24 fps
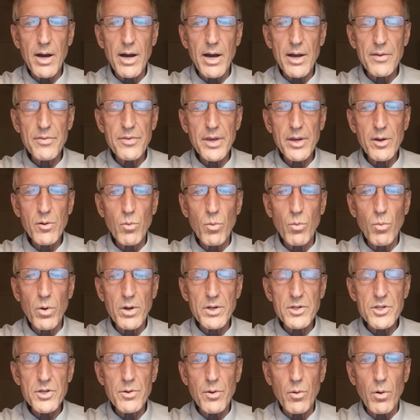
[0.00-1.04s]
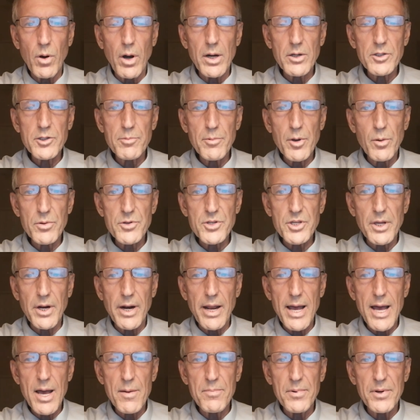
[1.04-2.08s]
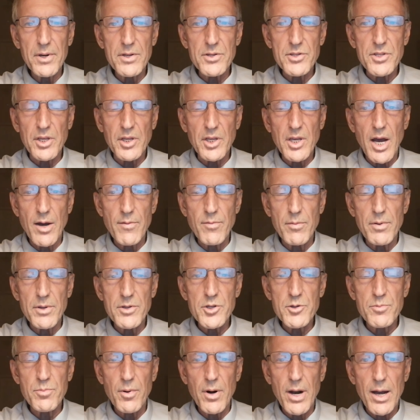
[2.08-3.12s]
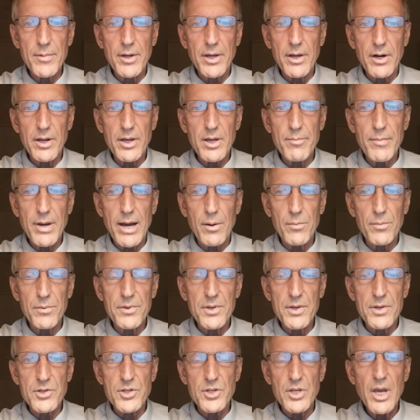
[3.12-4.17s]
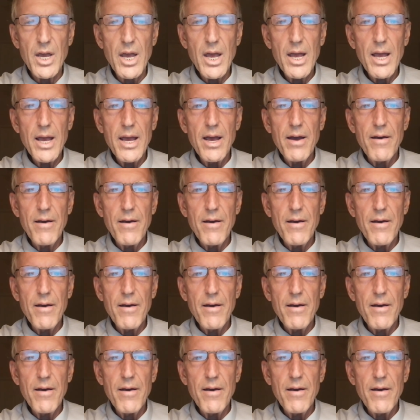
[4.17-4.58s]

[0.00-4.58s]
I think ultimately what's going to happen is the government's probably going to come out with this,